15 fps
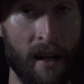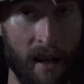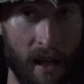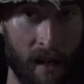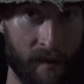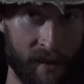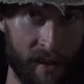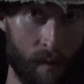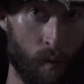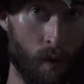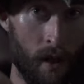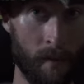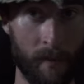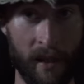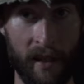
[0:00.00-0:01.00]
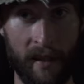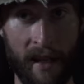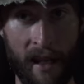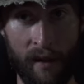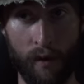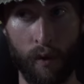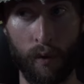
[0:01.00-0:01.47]
Obviously, one being
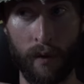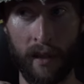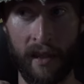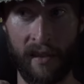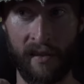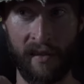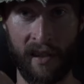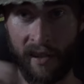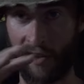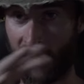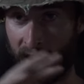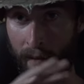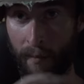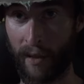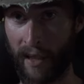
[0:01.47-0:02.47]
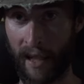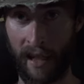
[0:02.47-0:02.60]
that toolless disassembly.